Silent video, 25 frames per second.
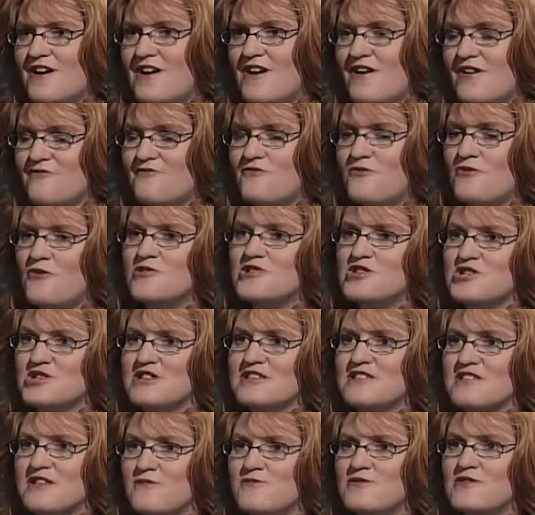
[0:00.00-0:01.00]

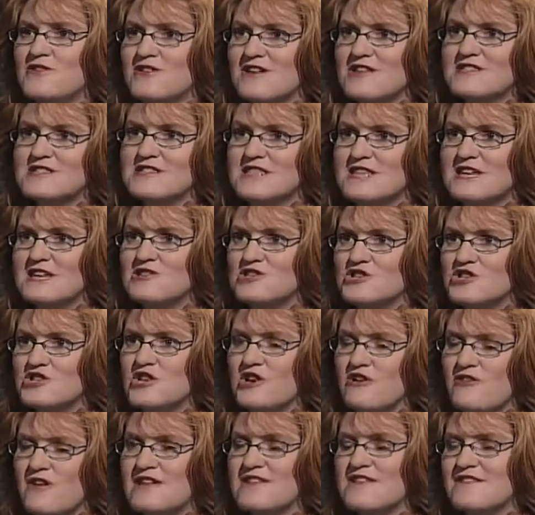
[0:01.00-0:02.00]
Unfortunately, when you get to the
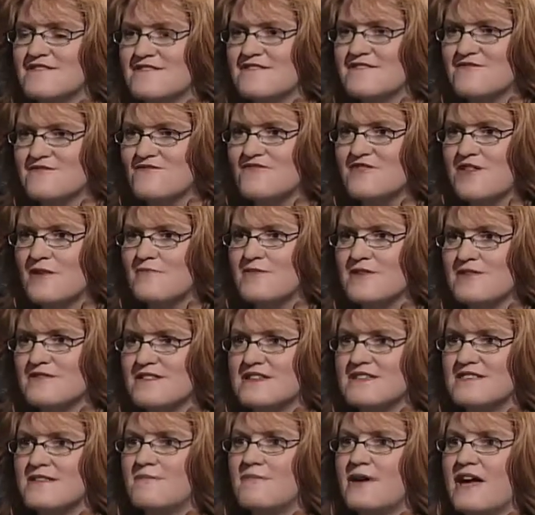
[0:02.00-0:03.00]
engineering, it's typically
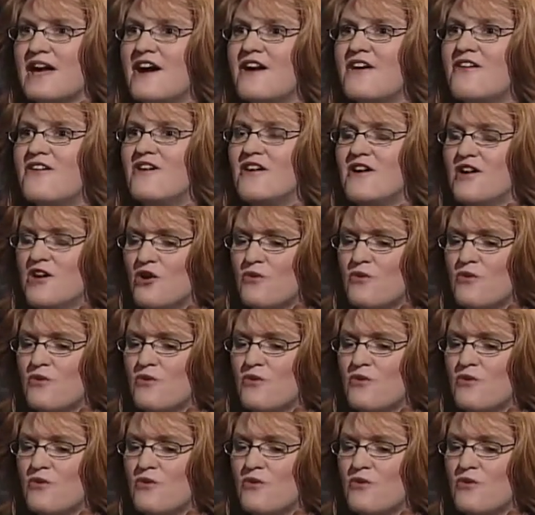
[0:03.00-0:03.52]
the male.